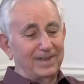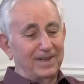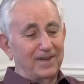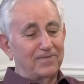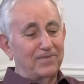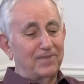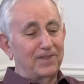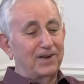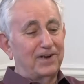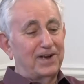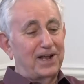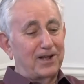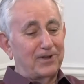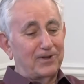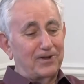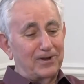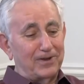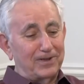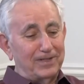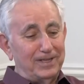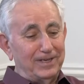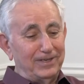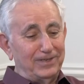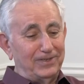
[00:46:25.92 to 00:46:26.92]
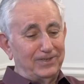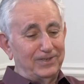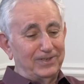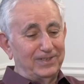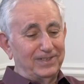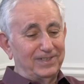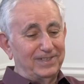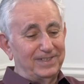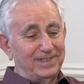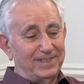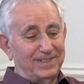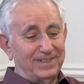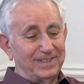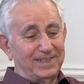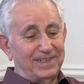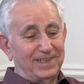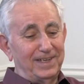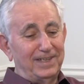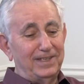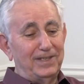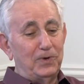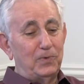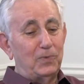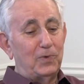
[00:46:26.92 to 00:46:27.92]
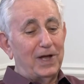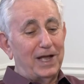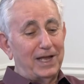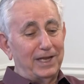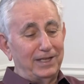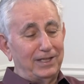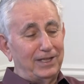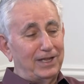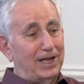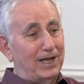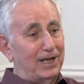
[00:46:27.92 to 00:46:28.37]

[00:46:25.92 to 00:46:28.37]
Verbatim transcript: of the recognition in the White